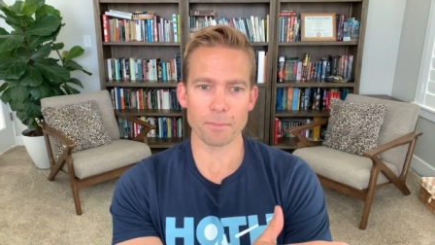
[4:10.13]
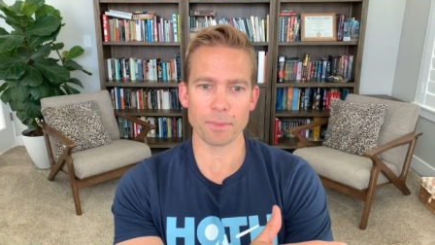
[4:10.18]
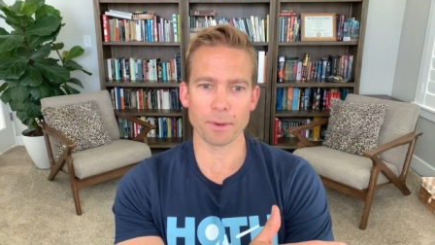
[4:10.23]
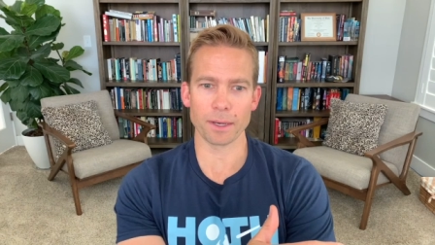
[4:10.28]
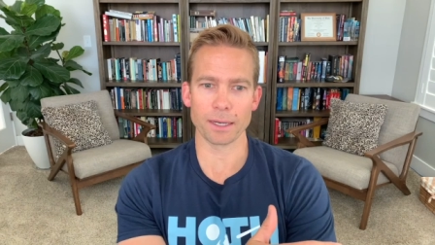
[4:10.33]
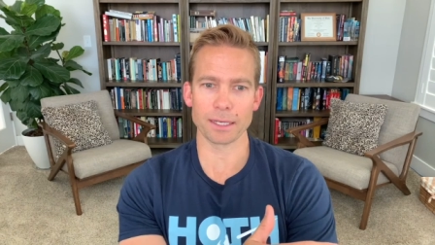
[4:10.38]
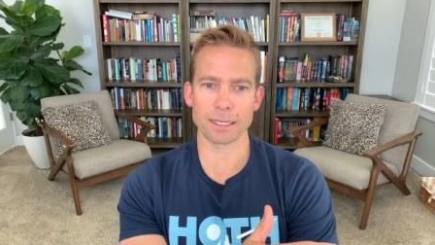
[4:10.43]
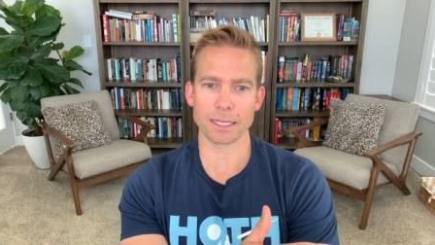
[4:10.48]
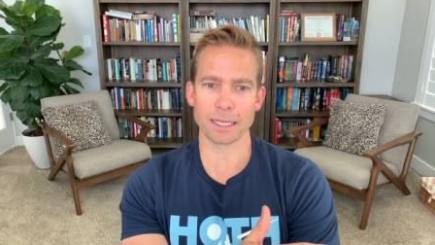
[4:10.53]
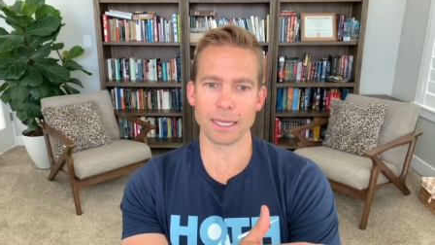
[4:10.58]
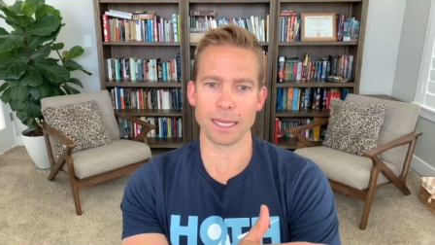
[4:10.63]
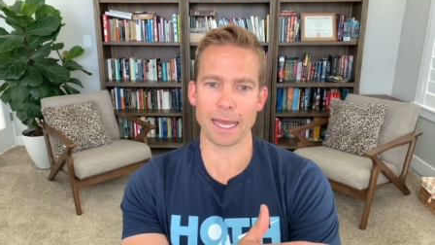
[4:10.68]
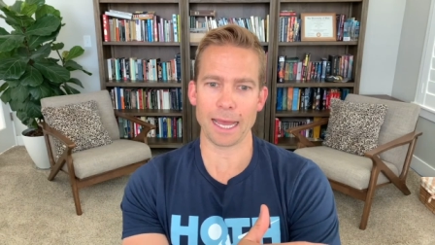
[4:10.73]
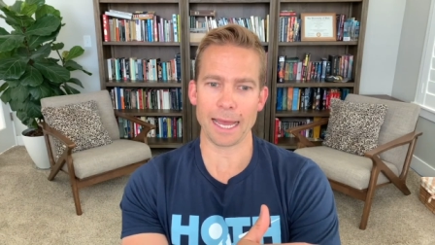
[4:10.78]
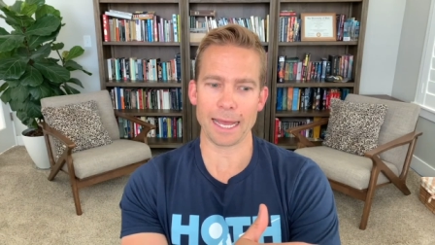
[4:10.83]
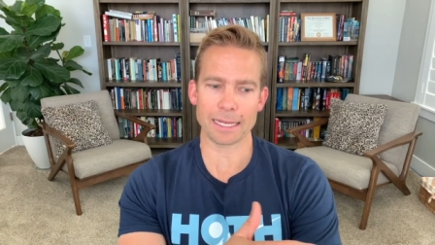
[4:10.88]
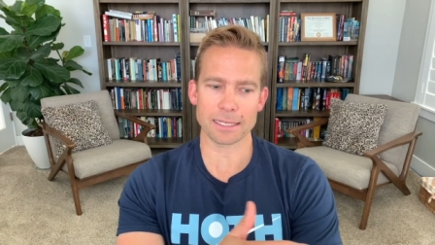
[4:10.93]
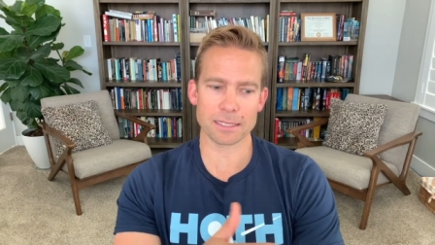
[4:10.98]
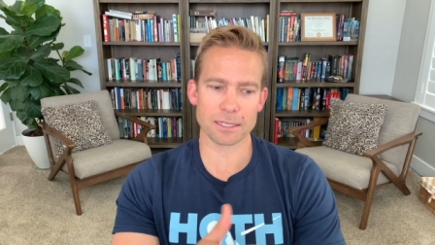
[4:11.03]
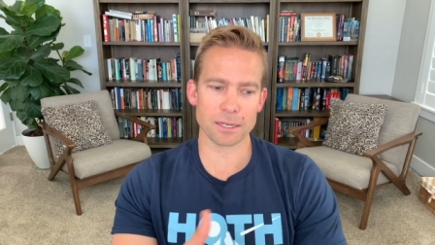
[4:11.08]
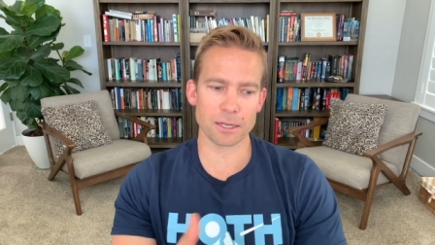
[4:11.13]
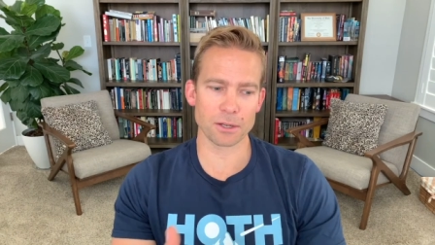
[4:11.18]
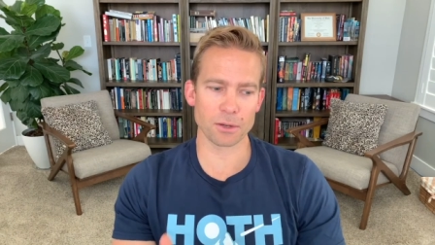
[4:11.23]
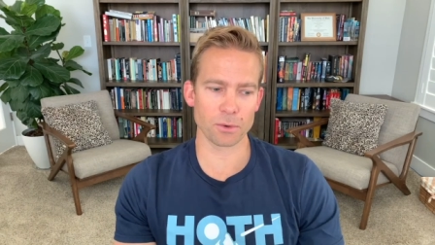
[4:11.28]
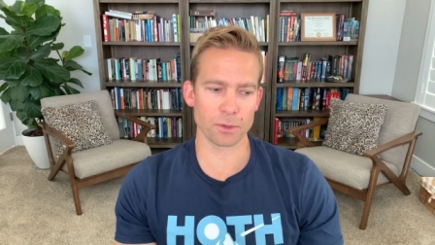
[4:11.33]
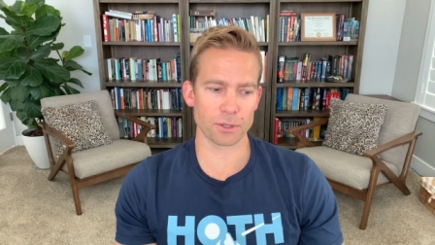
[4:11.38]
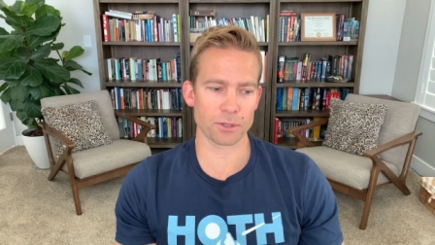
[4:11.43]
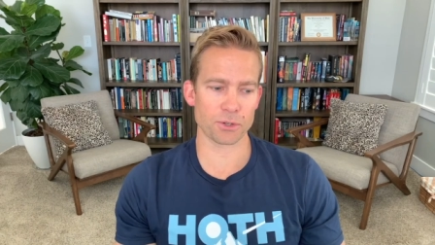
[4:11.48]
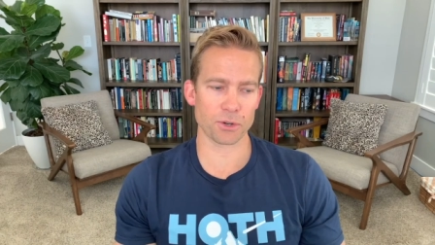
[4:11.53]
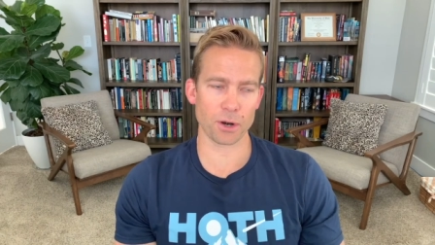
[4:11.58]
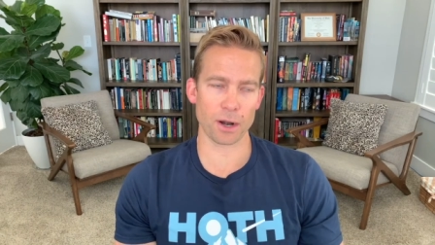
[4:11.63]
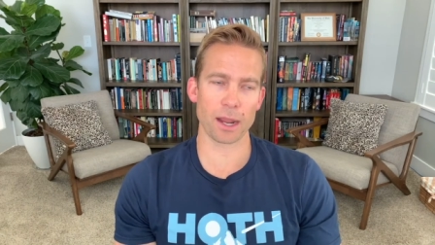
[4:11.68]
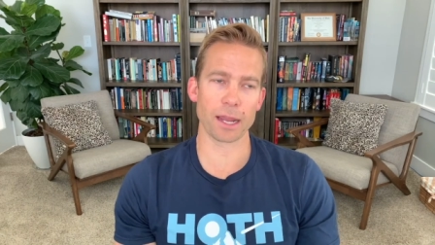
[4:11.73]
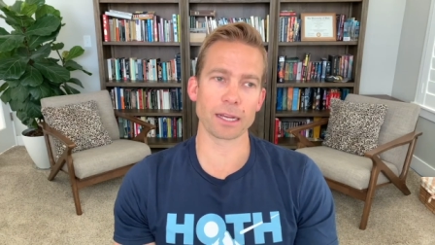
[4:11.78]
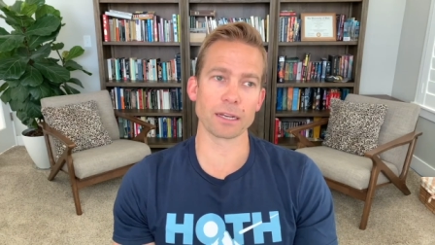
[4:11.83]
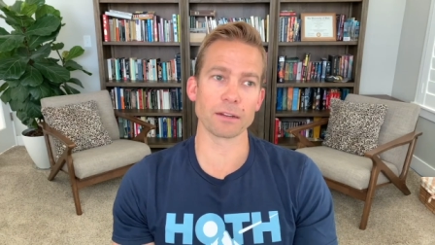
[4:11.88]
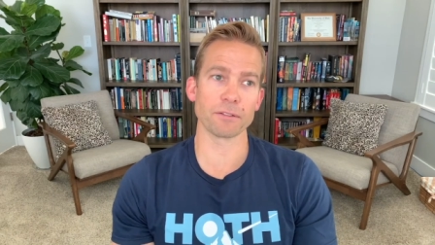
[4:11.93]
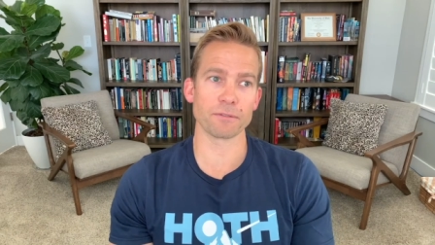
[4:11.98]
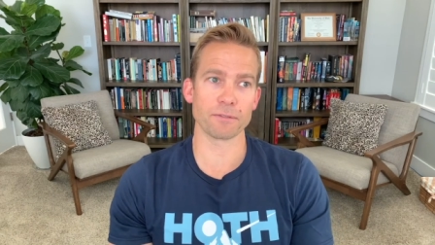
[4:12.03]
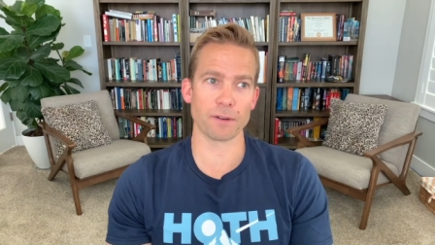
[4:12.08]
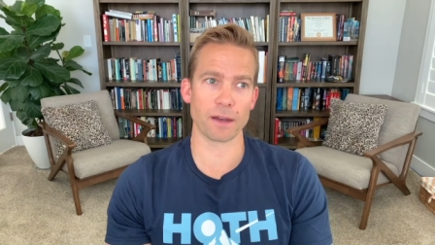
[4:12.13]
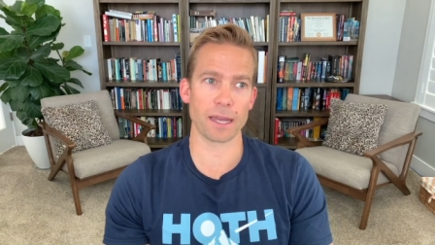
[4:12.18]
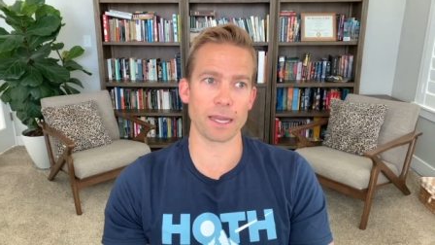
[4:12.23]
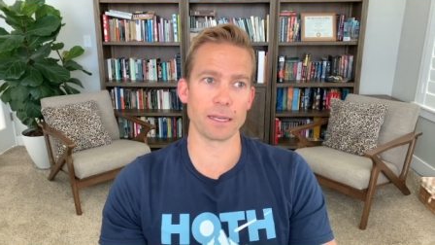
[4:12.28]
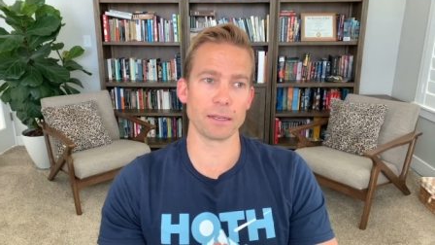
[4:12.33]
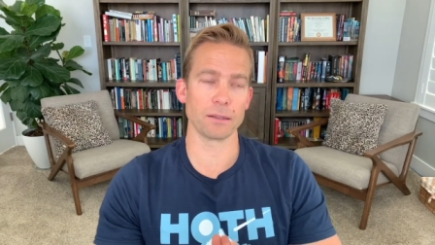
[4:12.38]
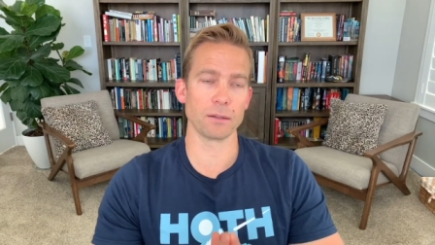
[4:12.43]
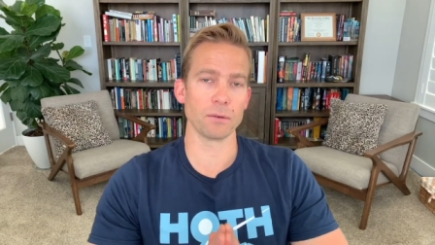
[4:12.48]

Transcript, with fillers: but it has to do with trying to find